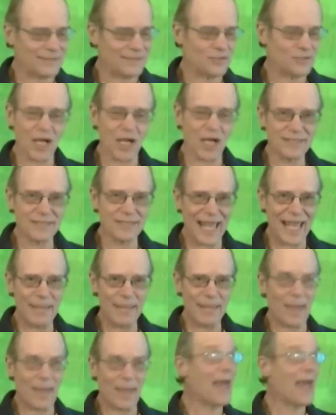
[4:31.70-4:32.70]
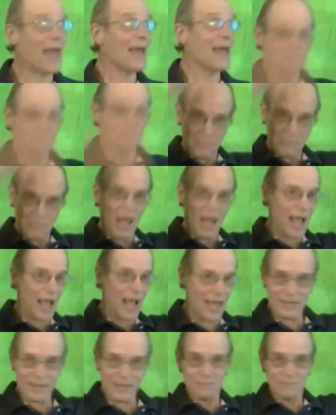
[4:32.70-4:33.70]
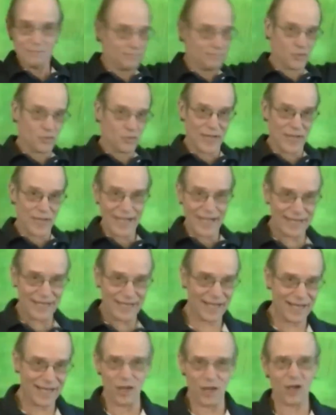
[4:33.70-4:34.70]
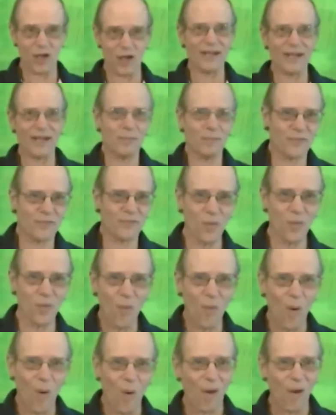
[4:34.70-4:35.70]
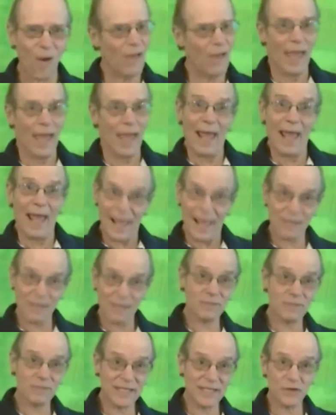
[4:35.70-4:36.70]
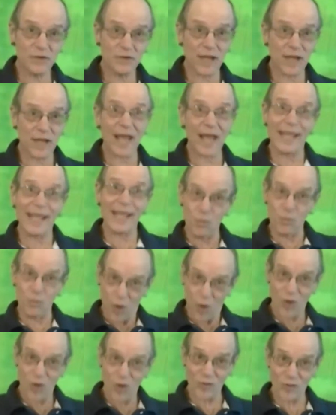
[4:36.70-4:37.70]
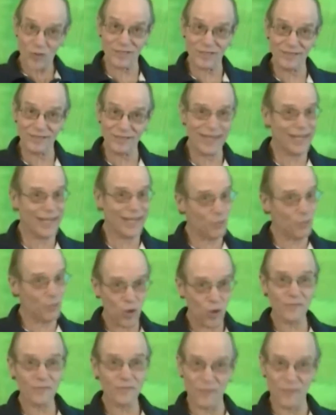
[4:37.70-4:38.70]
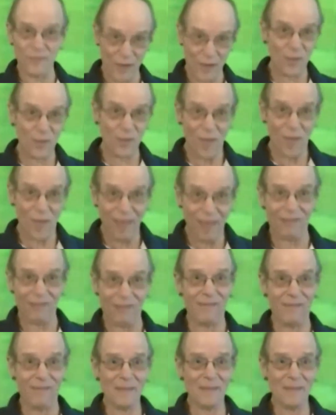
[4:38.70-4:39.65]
duct tape, and I created it, hung it up from the wall, and believe it or not, it worked. It worked very well.